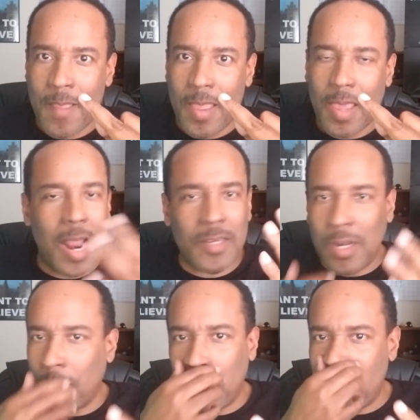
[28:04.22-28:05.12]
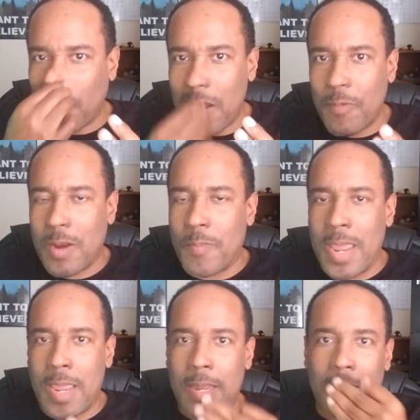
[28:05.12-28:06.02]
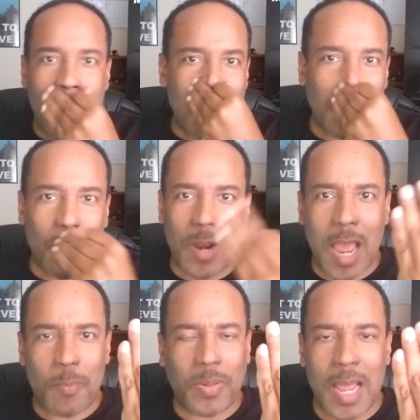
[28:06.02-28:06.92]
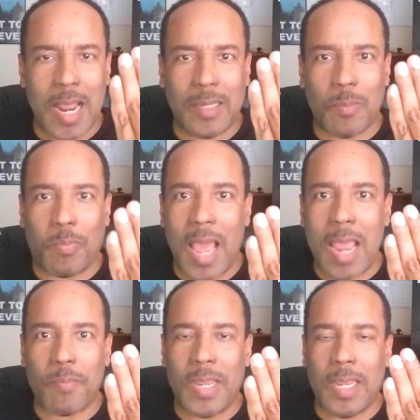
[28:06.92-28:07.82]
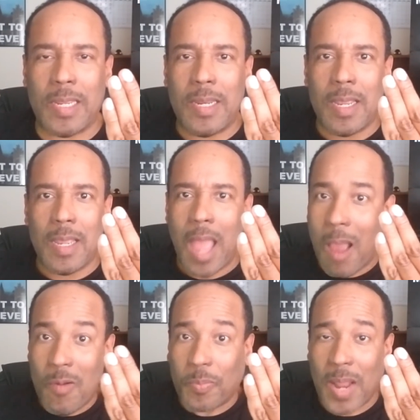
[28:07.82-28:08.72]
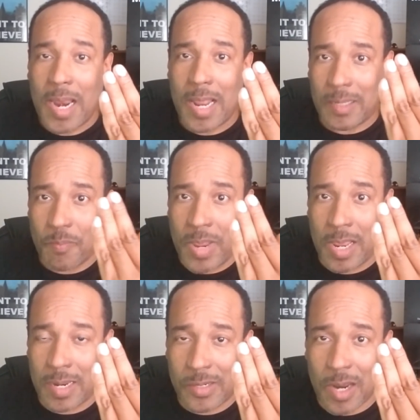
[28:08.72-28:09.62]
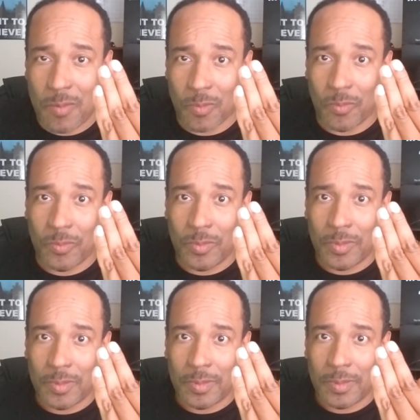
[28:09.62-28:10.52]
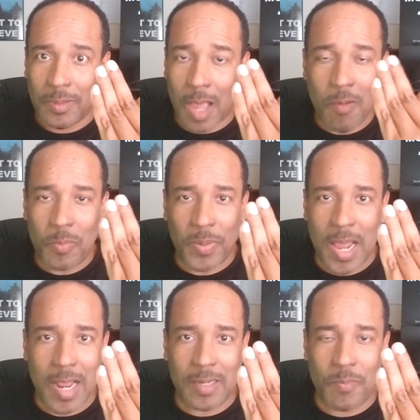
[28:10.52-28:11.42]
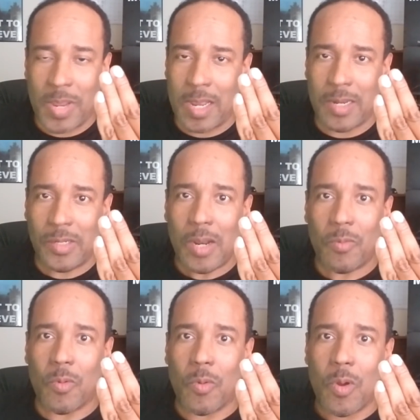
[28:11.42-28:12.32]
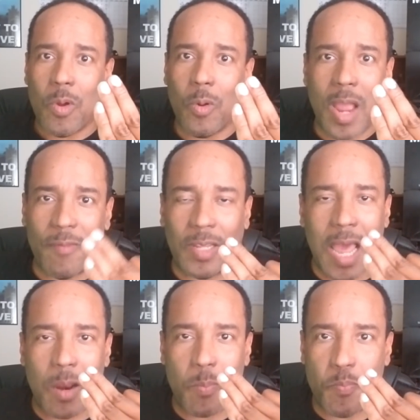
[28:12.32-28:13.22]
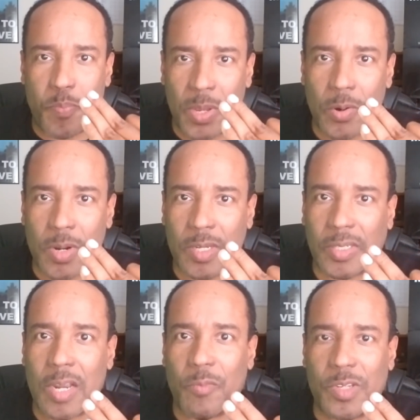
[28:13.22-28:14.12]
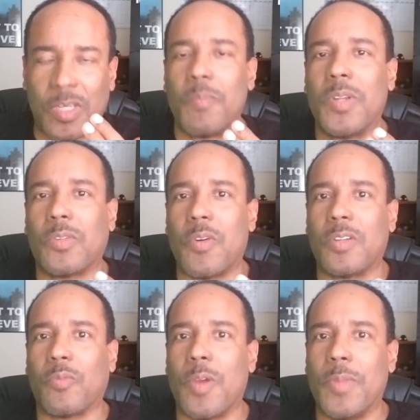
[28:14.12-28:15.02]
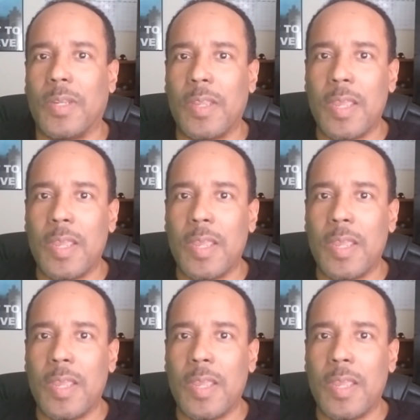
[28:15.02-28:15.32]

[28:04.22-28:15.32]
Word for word: And I generally agree with a man. Not only would I apply that to black men, I would apply that to men in general. I would apply that to men in general who have a lot of bitterness and resentment towards women.